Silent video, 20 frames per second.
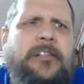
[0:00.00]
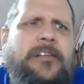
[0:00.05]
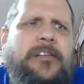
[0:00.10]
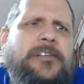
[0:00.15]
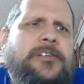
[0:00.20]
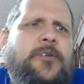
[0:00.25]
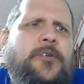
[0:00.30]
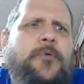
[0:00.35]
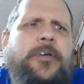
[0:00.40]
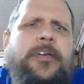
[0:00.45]

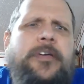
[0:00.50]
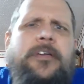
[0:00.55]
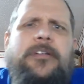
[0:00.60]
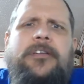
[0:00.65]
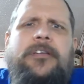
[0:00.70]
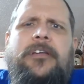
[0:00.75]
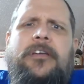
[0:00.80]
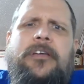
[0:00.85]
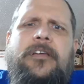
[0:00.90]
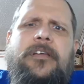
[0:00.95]
let's go ahead
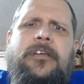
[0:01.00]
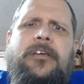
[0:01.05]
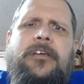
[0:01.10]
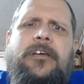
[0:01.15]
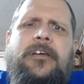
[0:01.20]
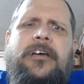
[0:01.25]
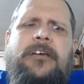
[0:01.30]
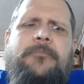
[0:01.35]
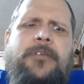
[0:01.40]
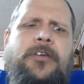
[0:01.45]
and
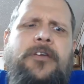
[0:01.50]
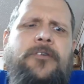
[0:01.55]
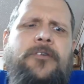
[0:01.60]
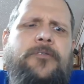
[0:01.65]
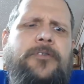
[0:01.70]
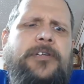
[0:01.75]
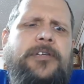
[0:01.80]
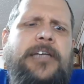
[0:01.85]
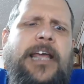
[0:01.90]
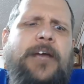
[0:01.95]
come
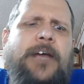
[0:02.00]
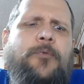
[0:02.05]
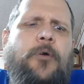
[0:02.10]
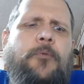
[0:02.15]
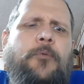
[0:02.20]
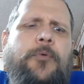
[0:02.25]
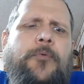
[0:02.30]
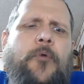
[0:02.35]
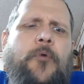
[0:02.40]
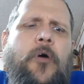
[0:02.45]
here, take
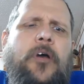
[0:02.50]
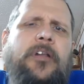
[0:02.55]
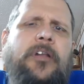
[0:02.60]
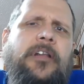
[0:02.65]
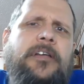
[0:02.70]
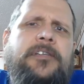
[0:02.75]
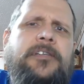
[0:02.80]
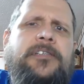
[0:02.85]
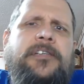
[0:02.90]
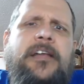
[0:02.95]
what we want.
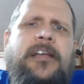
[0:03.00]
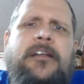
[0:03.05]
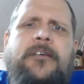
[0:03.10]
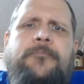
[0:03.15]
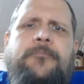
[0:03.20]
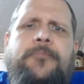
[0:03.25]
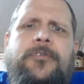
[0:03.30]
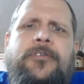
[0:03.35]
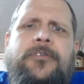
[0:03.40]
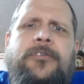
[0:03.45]
Let's set
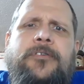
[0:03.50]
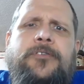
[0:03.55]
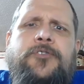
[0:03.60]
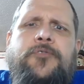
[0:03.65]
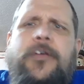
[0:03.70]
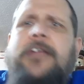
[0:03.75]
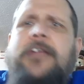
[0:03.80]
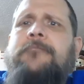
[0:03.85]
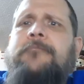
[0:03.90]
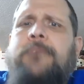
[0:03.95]
up a
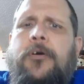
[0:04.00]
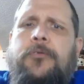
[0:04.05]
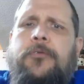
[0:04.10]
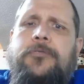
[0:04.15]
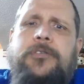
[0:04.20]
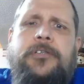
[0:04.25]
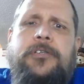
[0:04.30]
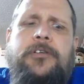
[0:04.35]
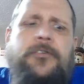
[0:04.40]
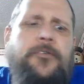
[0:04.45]
trade
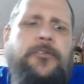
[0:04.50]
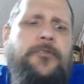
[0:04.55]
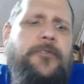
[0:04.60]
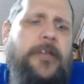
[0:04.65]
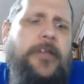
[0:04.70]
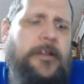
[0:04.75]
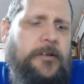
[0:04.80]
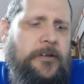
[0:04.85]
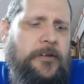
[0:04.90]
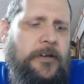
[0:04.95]
post here
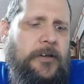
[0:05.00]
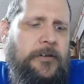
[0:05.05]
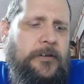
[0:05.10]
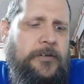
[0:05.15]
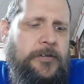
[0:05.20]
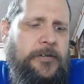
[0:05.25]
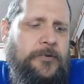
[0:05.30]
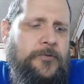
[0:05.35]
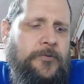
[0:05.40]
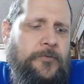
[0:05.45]
and
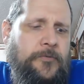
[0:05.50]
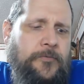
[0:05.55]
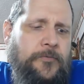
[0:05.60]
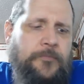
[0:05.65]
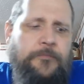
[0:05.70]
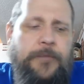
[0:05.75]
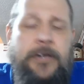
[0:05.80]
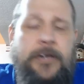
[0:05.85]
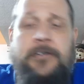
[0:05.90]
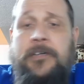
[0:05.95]

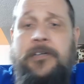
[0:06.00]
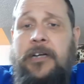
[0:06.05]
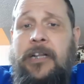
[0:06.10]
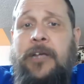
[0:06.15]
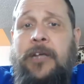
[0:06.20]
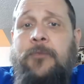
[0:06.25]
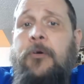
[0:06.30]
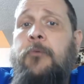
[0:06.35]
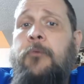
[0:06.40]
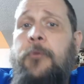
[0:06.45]
do
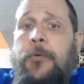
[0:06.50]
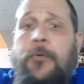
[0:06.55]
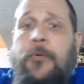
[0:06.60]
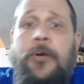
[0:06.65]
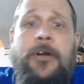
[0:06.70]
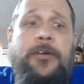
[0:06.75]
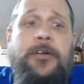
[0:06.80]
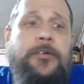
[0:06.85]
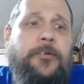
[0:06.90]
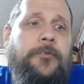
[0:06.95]
basically what we
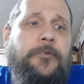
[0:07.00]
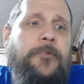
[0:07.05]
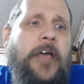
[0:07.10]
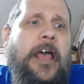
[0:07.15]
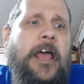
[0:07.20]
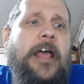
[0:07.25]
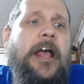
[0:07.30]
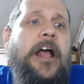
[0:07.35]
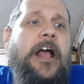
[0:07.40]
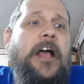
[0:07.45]
want to do.
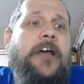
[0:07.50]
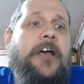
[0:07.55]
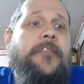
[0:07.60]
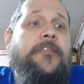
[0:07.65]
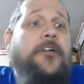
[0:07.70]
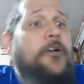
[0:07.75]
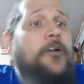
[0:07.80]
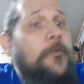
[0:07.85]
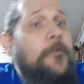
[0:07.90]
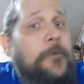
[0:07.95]

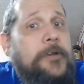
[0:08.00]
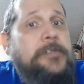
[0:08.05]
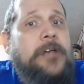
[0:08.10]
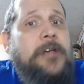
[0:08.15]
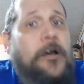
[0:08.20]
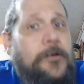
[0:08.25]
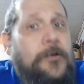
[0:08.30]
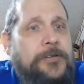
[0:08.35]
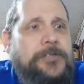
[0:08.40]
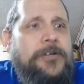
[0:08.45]
There was
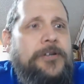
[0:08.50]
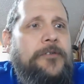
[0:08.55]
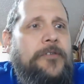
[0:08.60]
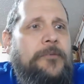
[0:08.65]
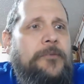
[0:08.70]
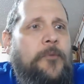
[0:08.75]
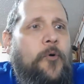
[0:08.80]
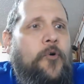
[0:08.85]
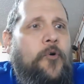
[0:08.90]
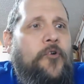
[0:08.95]
also
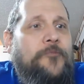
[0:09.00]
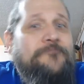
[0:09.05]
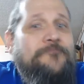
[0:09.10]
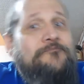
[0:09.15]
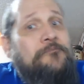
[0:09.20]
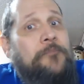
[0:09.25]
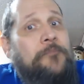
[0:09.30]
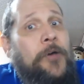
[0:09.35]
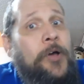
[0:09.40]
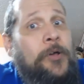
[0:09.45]
the more
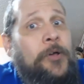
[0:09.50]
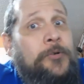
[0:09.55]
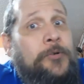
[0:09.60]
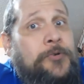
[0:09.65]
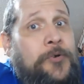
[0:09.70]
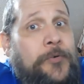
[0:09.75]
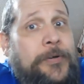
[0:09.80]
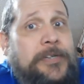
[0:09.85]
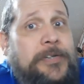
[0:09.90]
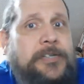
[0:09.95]

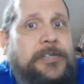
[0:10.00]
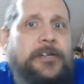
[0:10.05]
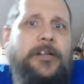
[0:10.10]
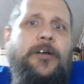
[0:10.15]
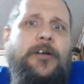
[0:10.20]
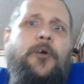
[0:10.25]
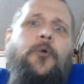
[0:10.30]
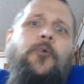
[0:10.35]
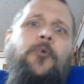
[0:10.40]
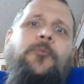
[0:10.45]
altruistic
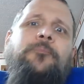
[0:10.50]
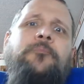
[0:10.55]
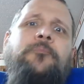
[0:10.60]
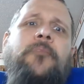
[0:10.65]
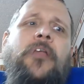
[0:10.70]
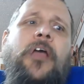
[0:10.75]
goal